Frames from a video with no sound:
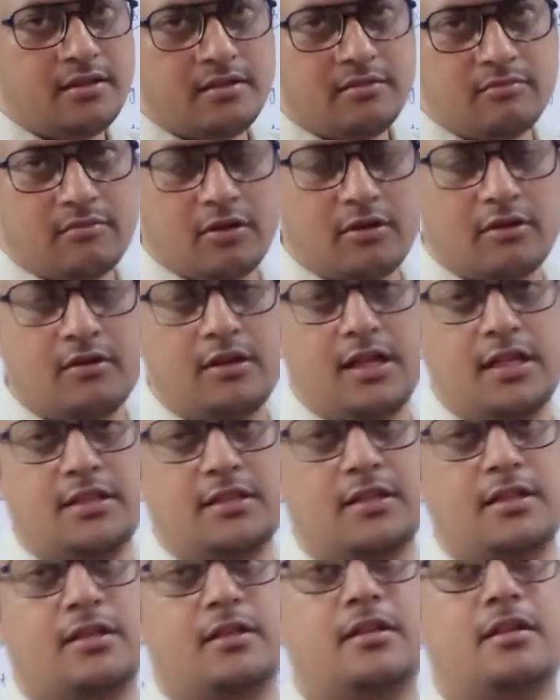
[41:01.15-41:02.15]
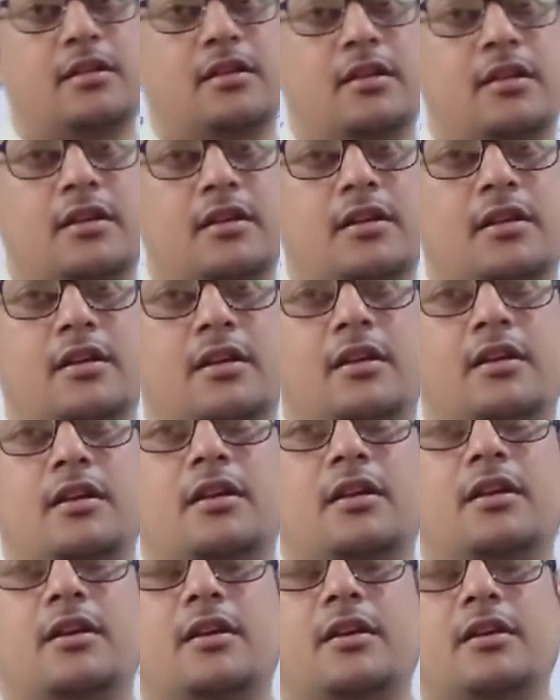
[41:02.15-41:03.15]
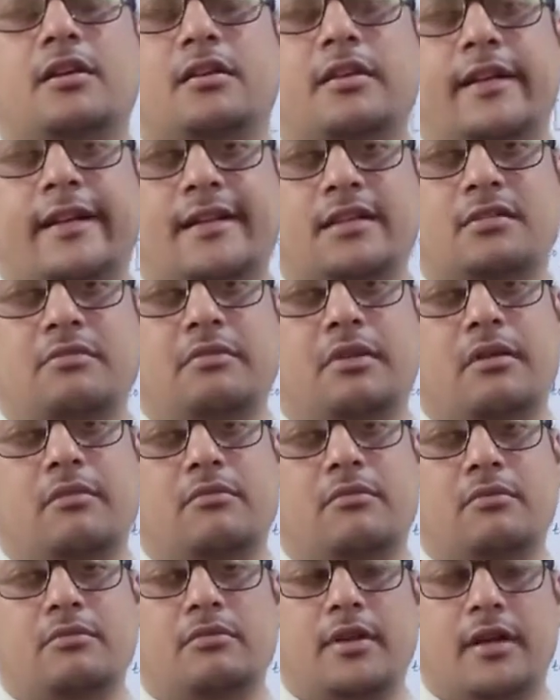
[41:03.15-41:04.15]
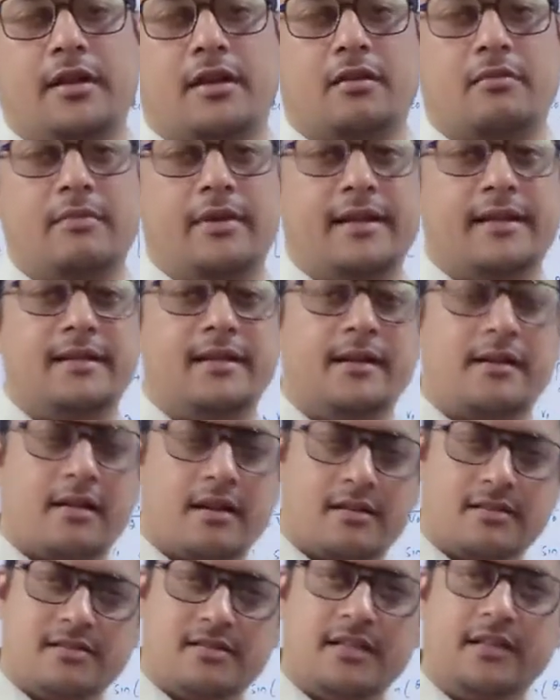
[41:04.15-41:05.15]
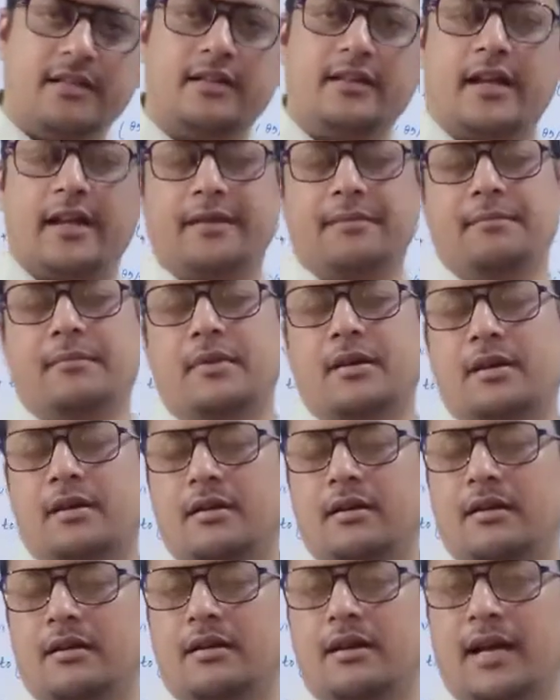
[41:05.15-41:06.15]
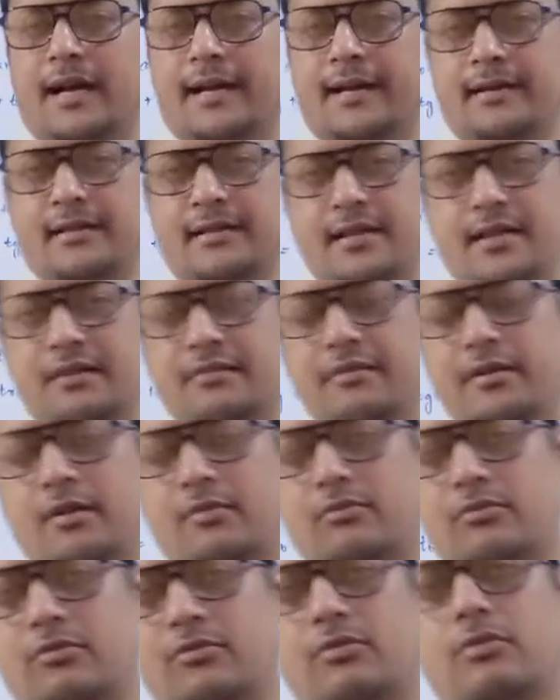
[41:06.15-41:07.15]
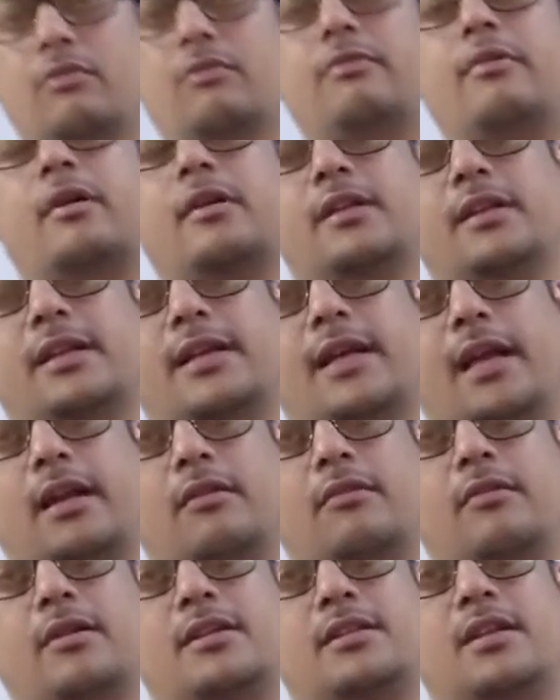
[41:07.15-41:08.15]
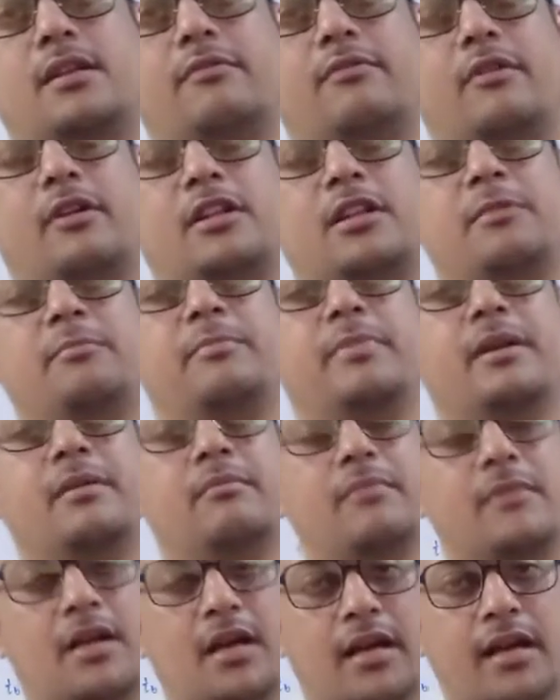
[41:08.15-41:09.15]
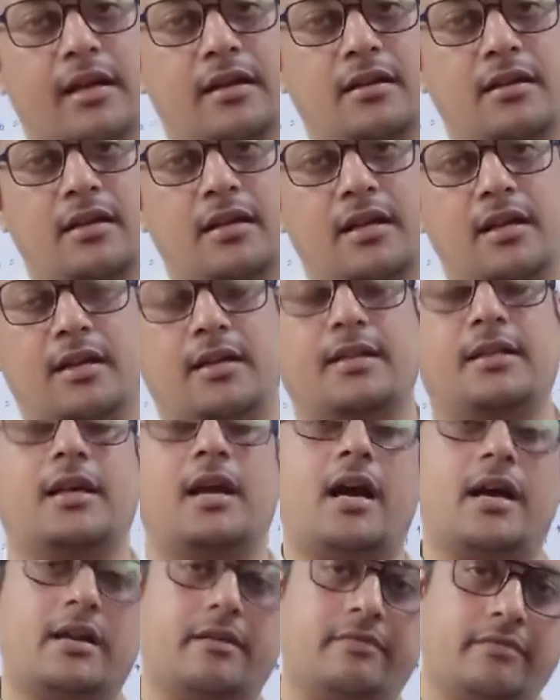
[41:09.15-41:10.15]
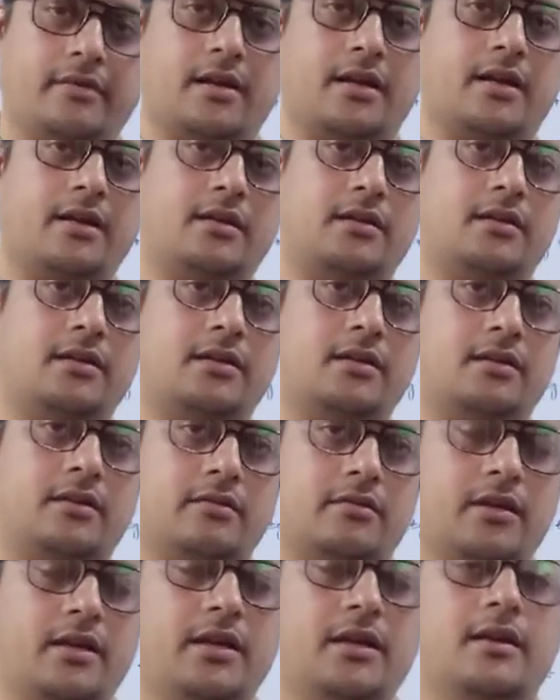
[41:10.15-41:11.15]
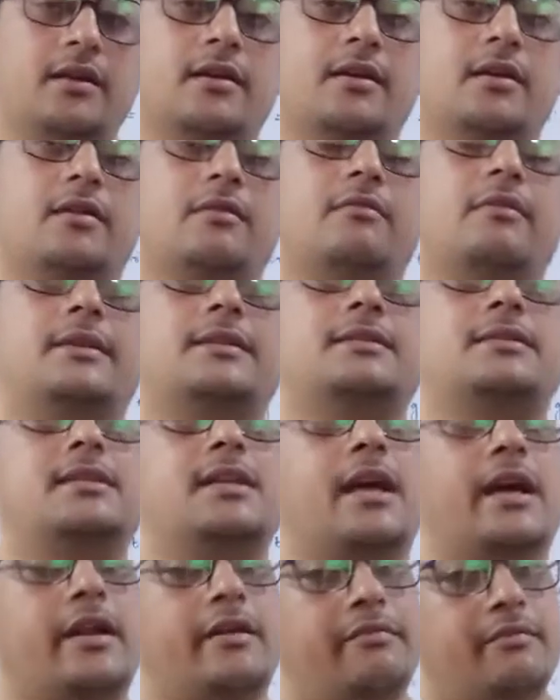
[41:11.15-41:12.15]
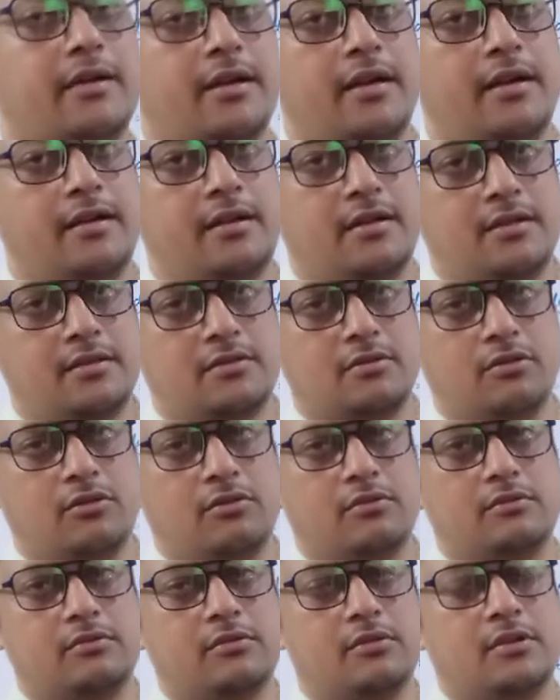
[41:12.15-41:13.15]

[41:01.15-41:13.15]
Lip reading: modulation, next we have to determine the transit time, and then we have to go for the calculation for the beam current and the RF current. Okay. Once the RF current is known,